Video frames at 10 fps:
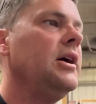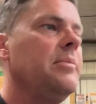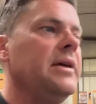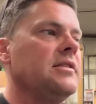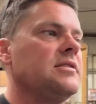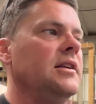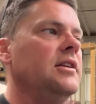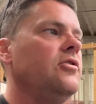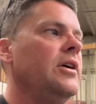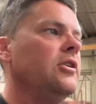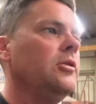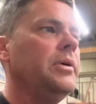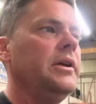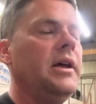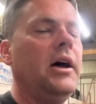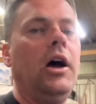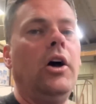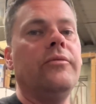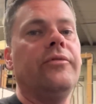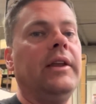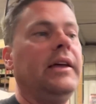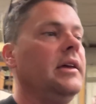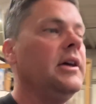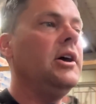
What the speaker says: pick the cylinder head up, and hopefully